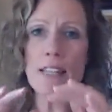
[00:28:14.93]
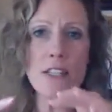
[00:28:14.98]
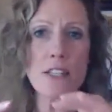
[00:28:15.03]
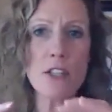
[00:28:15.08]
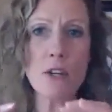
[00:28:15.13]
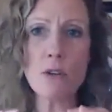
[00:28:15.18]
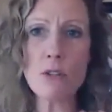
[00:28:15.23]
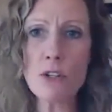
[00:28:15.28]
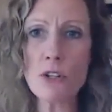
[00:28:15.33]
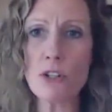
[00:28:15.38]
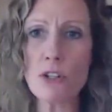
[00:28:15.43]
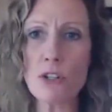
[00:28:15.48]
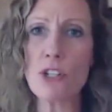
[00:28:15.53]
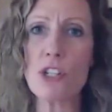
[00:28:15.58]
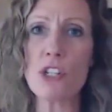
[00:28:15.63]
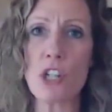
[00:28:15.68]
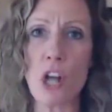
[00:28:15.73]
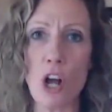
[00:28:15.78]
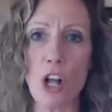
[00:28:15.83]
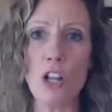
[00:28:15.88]
Those are
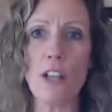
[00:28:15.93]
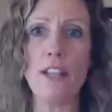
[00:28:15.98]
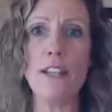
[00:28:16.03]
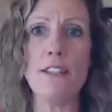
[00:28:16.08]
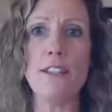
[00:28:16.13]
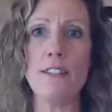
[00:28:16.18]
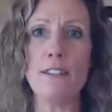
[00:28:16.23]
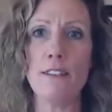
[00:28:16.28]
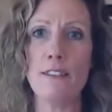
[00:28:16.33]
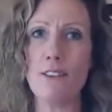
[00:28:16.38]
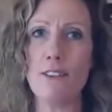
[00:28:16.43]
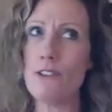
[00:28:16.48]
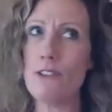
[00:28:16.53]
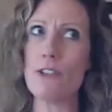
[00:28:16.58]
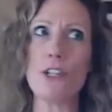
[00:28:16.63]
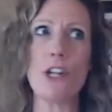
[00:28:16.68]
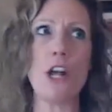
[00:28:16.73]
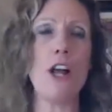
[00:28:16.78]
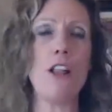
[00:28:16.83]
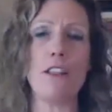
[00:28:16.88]
solid
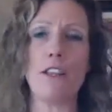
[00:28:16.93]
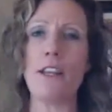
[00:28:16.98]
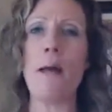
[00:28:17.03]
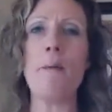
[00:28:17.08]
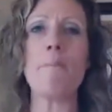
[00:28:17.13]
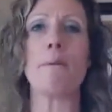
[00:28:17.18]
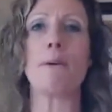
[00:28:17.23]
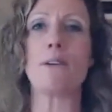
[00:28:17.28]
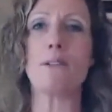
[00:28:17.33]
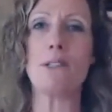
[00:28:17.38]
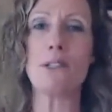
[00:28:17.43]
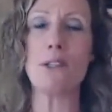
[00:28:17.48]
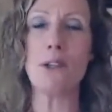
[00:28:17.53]
numbers.